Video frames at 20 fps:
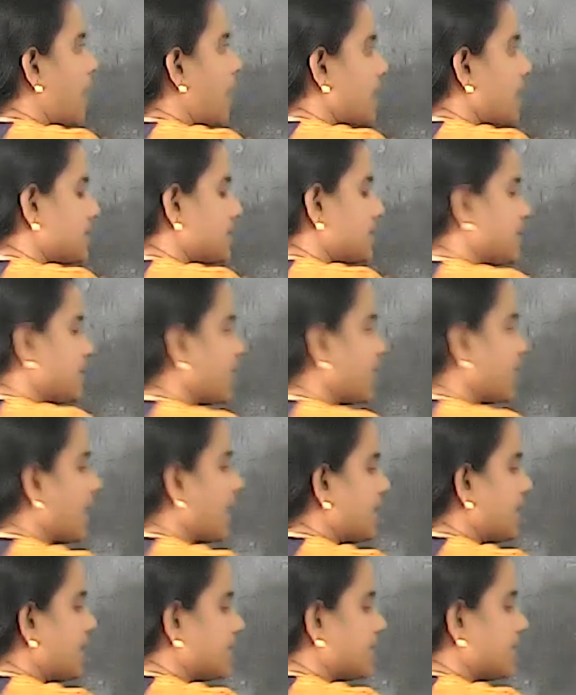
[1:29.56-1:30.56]
plastic
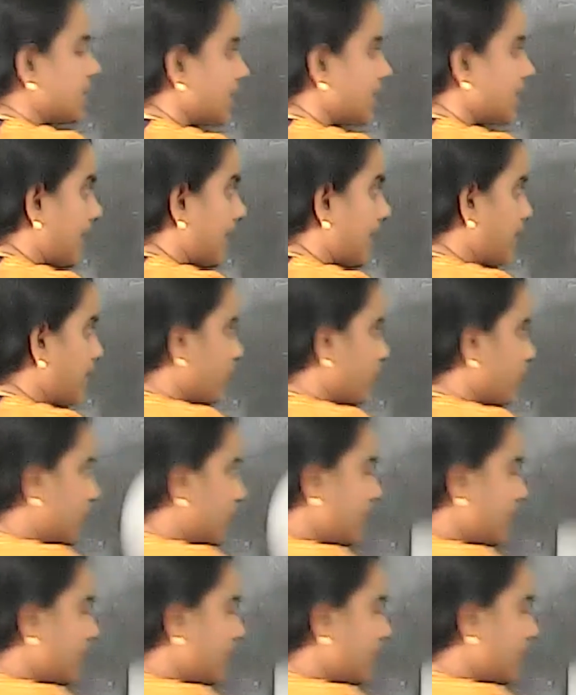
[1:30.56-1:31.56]
is a Greek
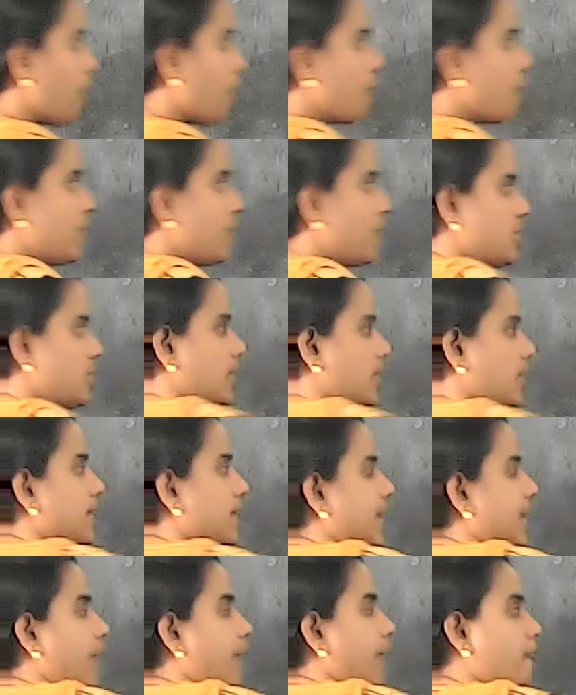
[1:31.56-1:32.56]
word which
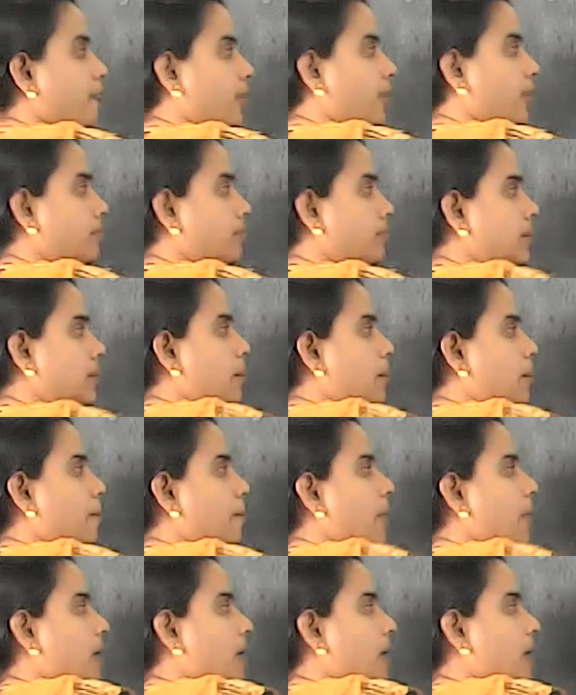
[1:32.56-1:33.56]
derived from
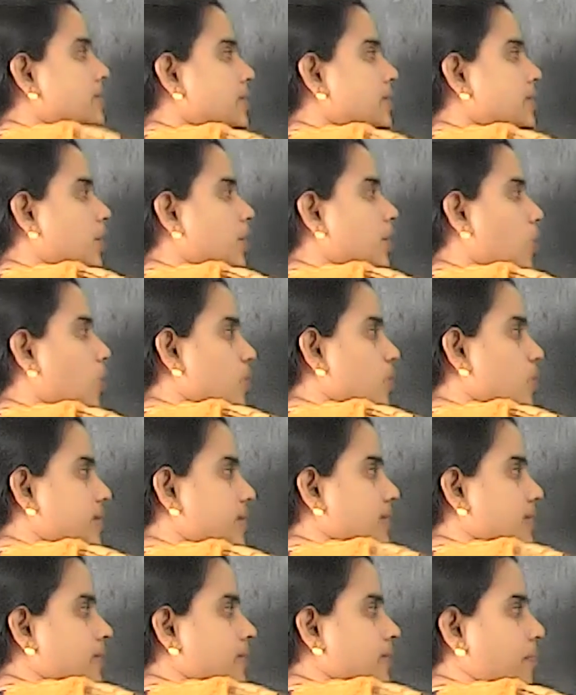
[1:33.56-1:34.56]
plasticos.
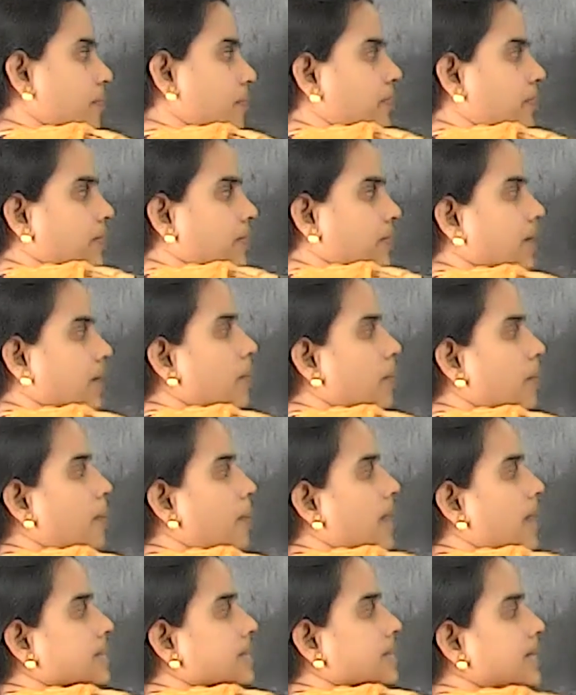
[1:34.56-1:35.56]

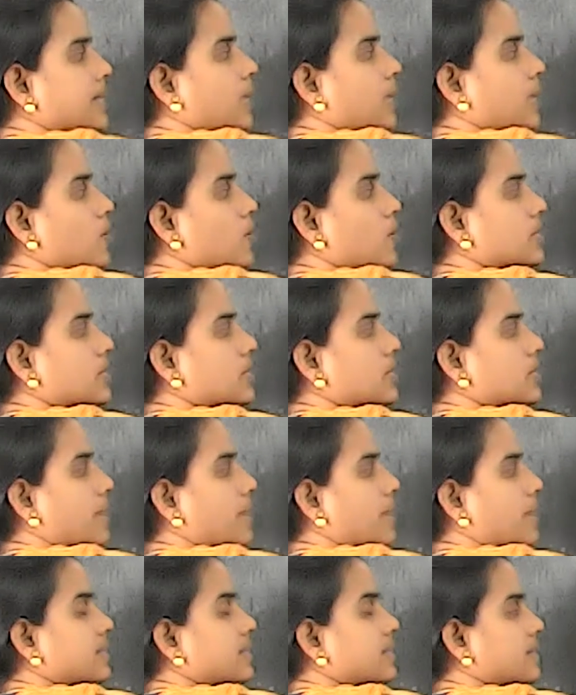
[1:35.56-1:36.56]
Plasticos
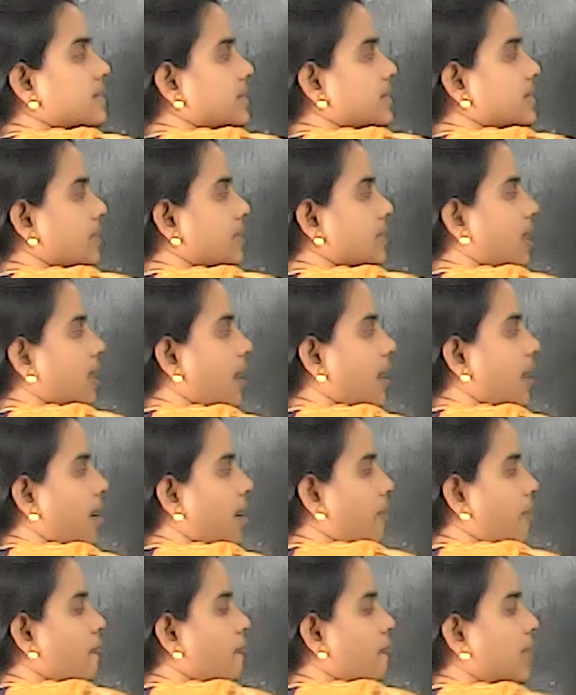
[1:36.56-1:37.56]
means
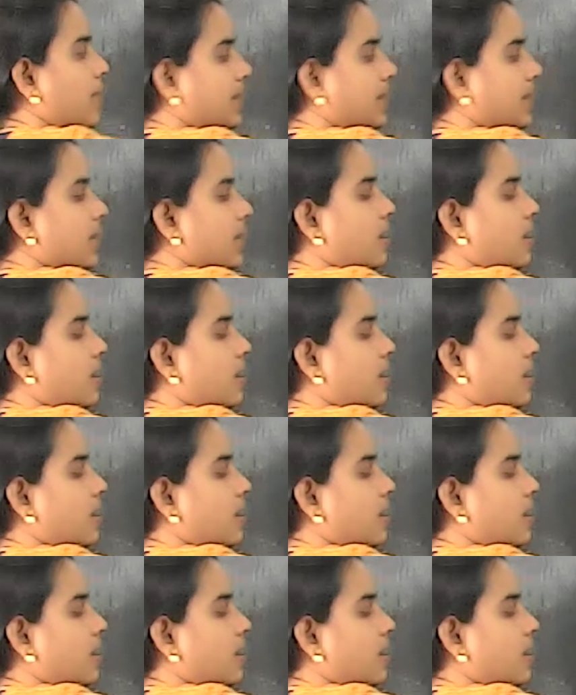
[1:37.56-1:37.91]
with